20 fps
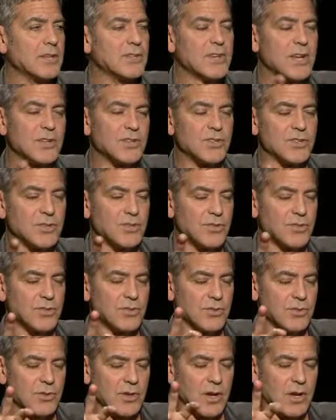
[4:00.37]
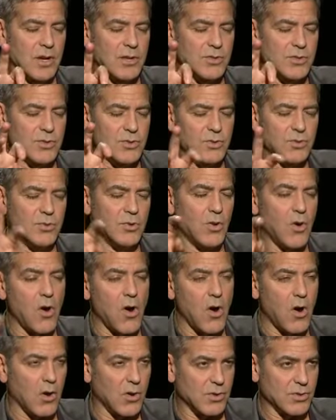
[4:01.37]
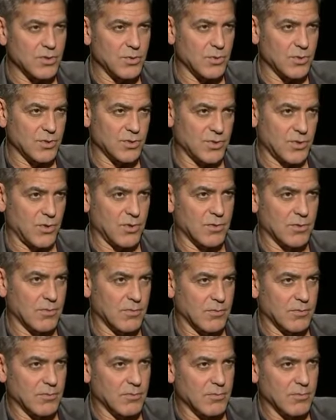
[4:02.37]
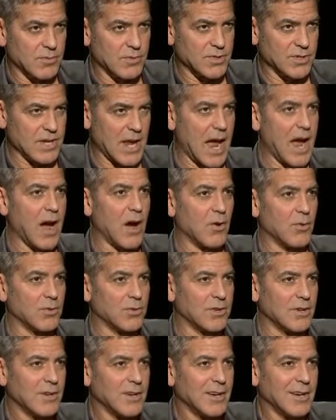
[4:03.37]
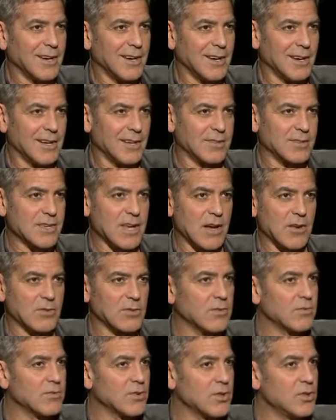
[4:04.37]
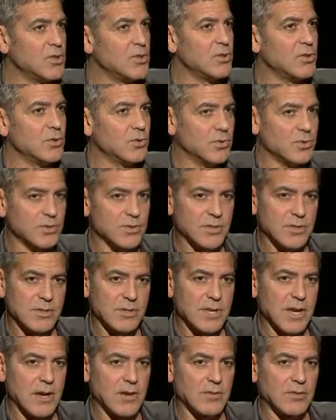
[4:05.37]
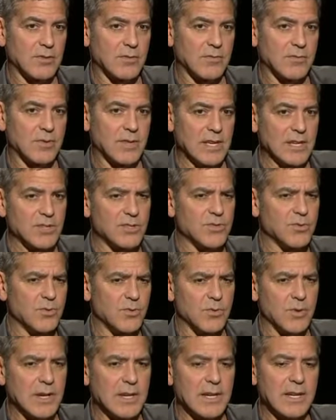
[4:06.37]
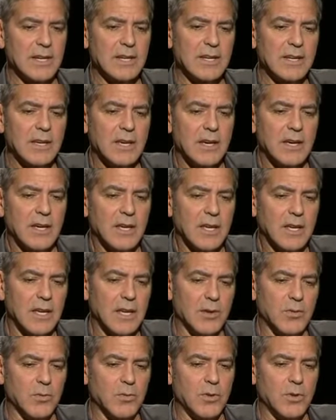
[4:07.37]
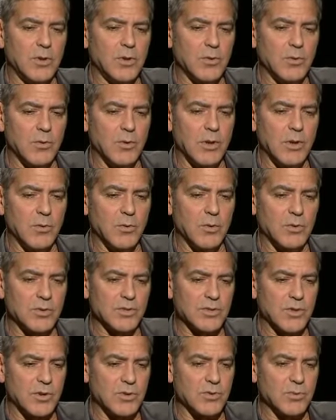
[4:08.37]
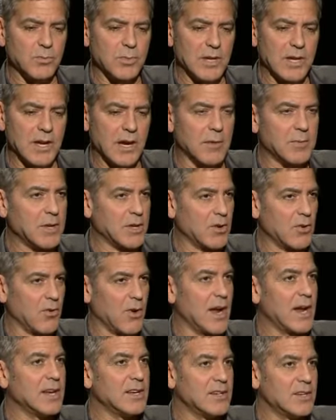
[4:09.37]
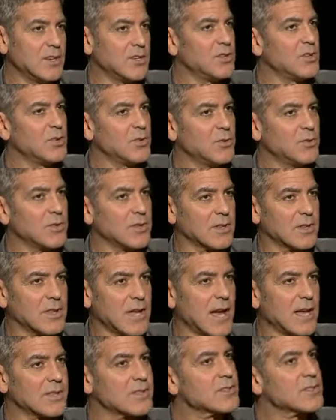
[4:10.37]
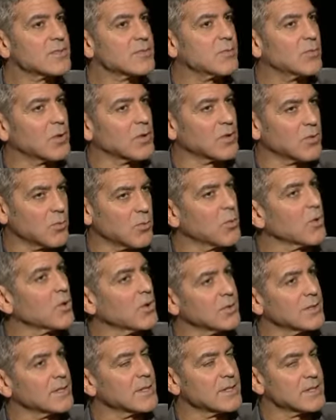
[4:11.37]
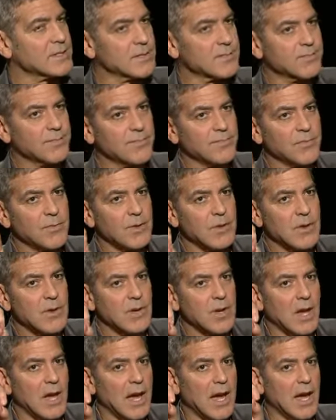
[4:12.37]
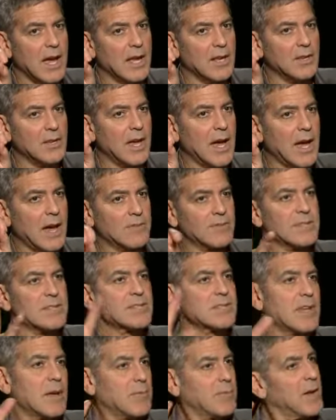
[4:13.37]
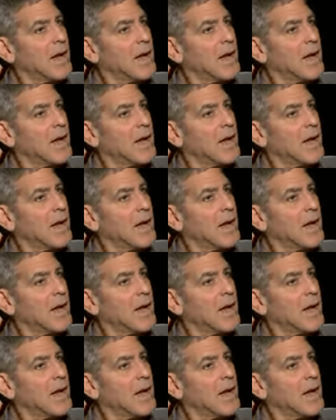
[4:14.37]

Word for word: attention uh, too long to a certain sound, the uh, sound of the news, the sound of things you read. It, you, it will start to become ingrained in you that that's what the world is. And you have to step